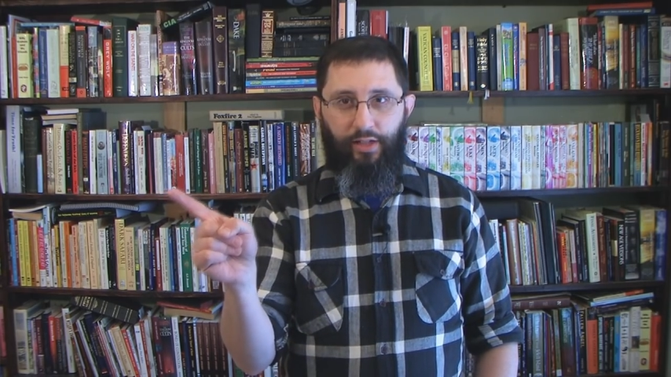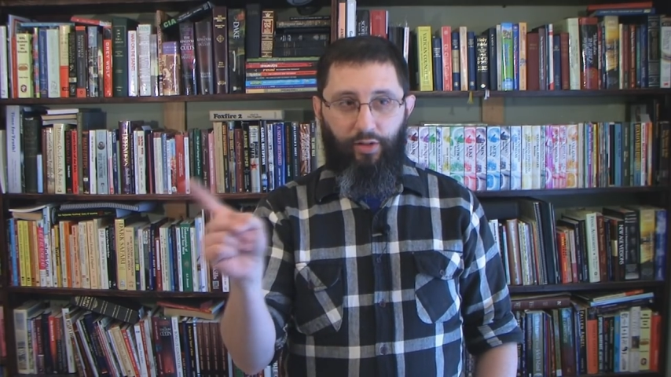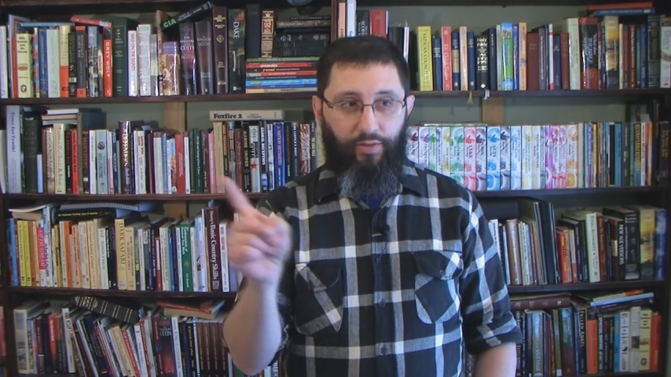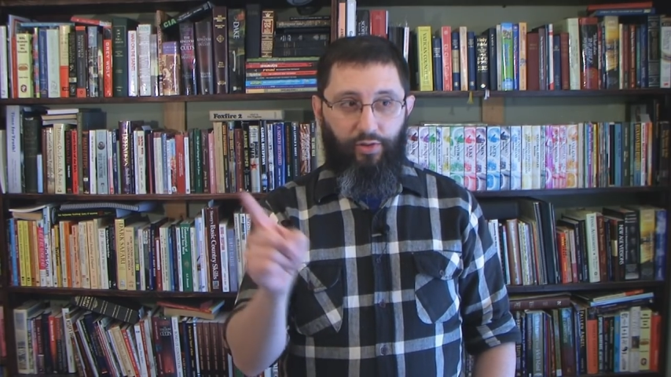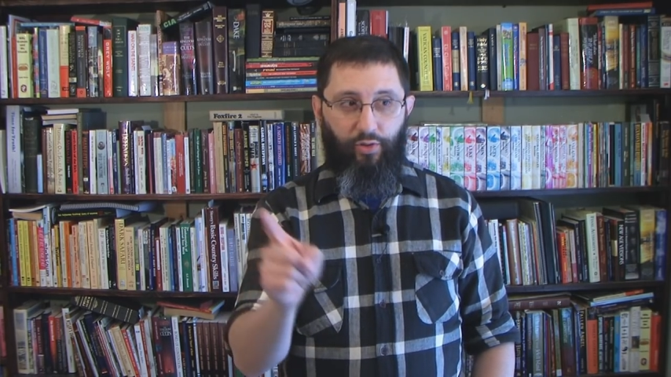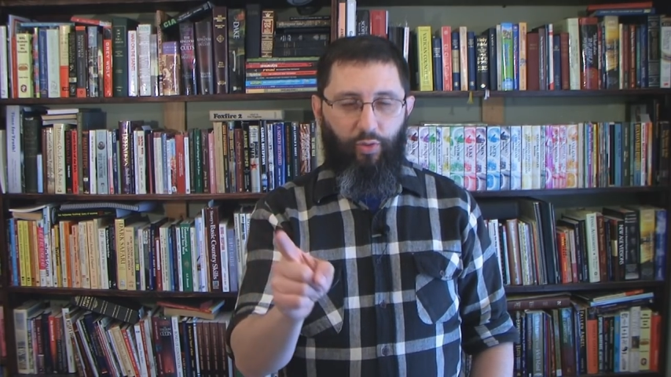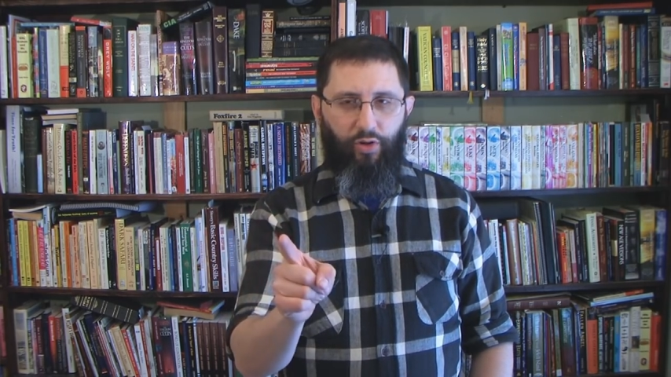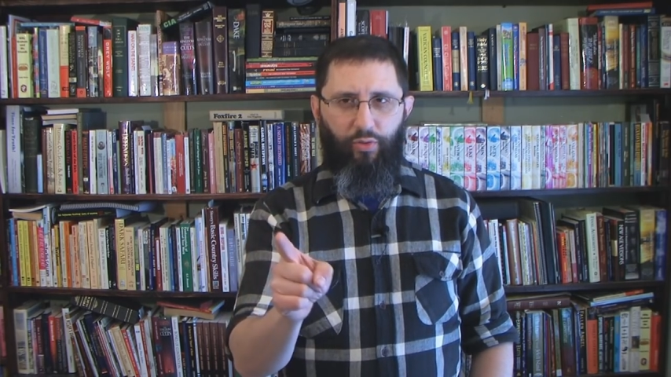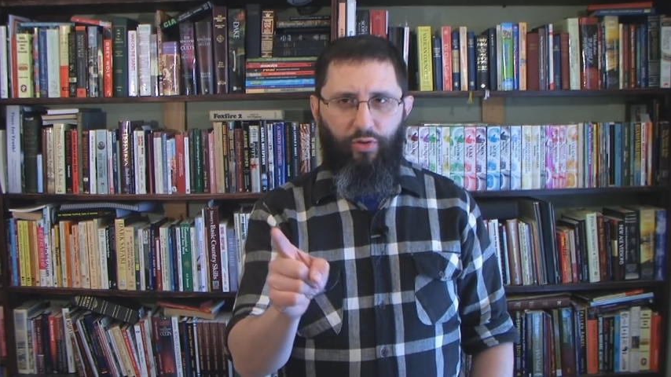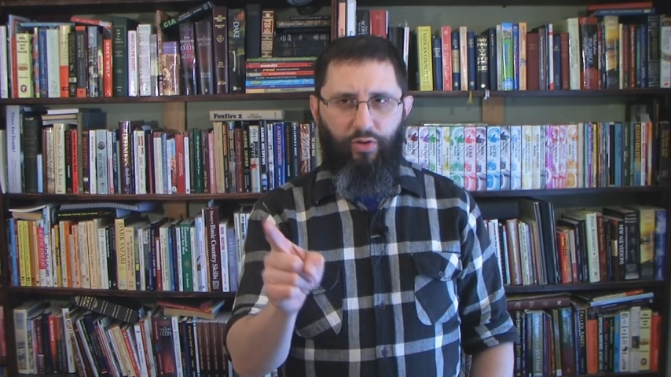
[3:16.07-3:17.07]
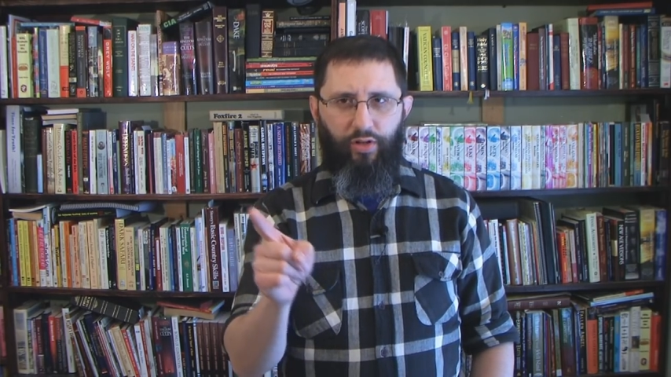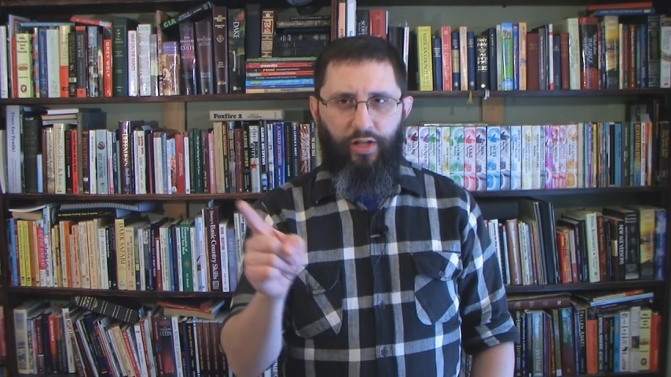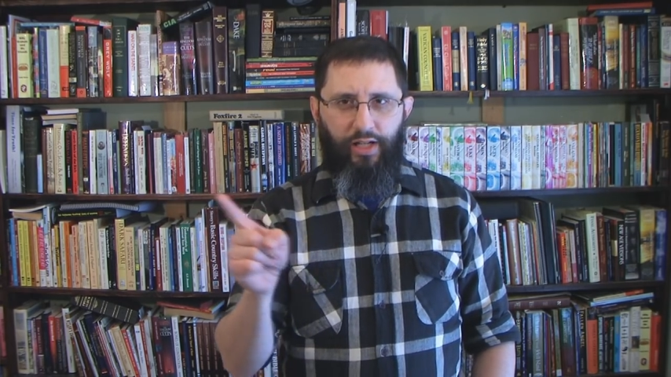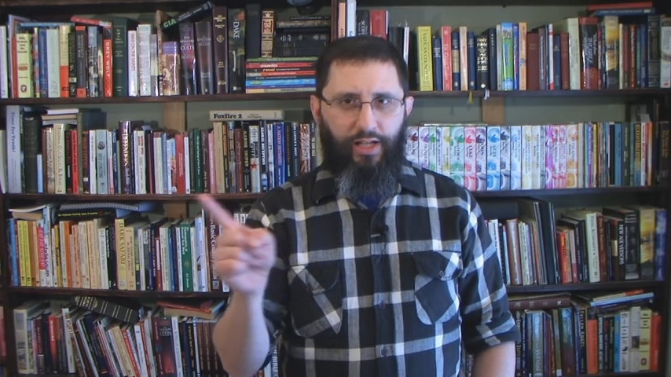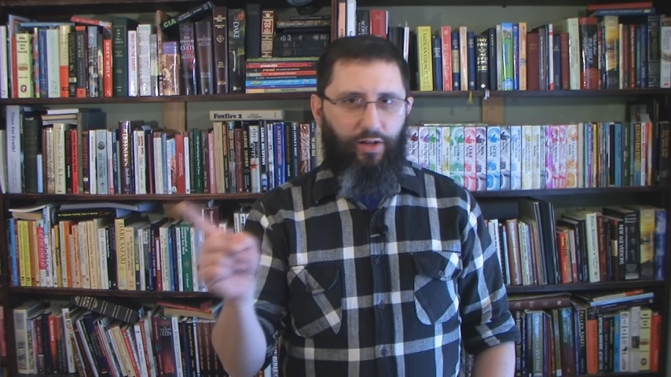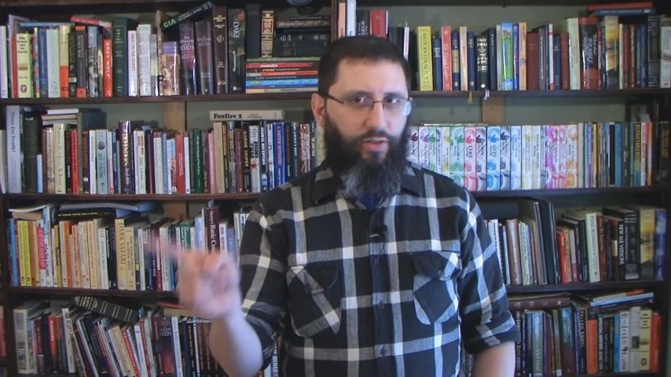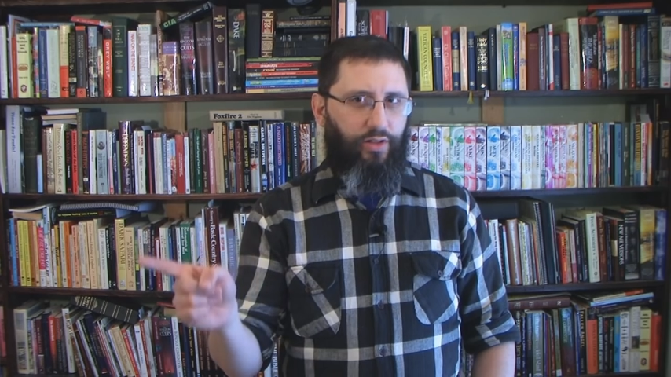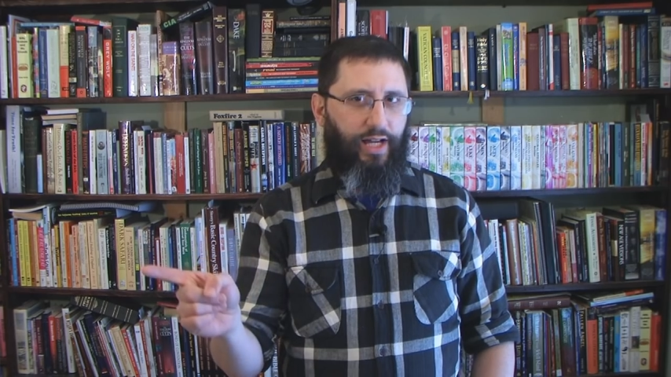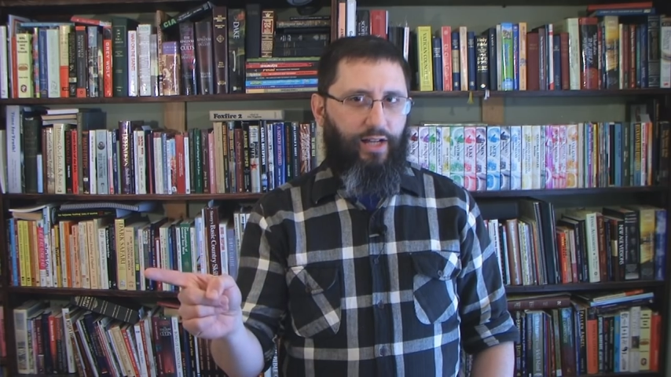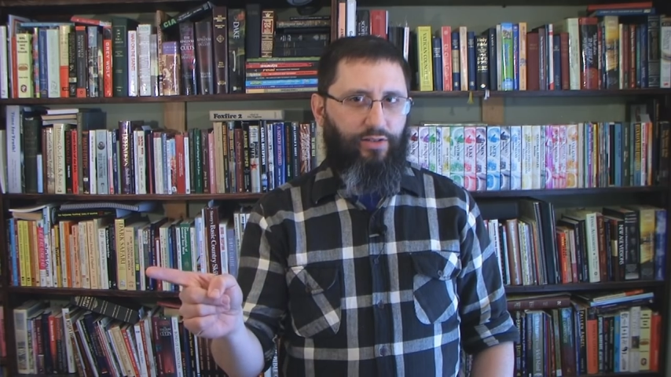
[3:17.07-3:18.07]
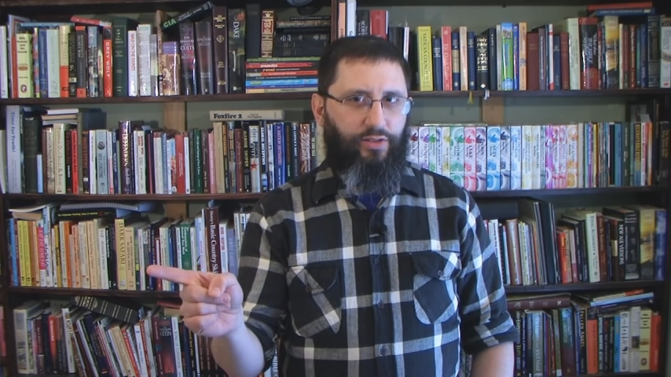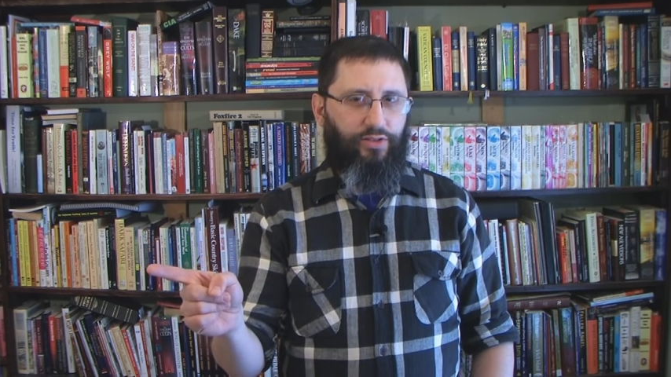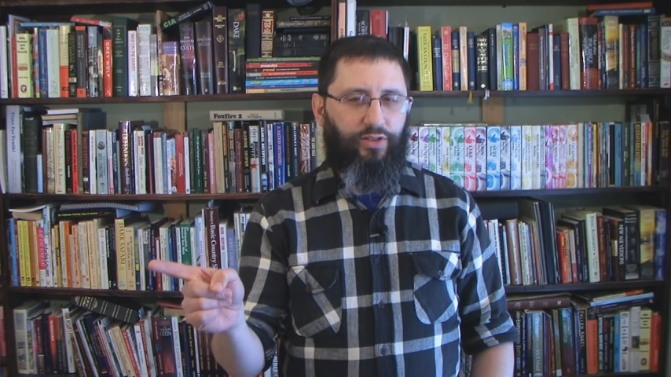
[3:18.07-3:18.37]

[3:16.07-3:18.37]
and on the New World Order and on the cashless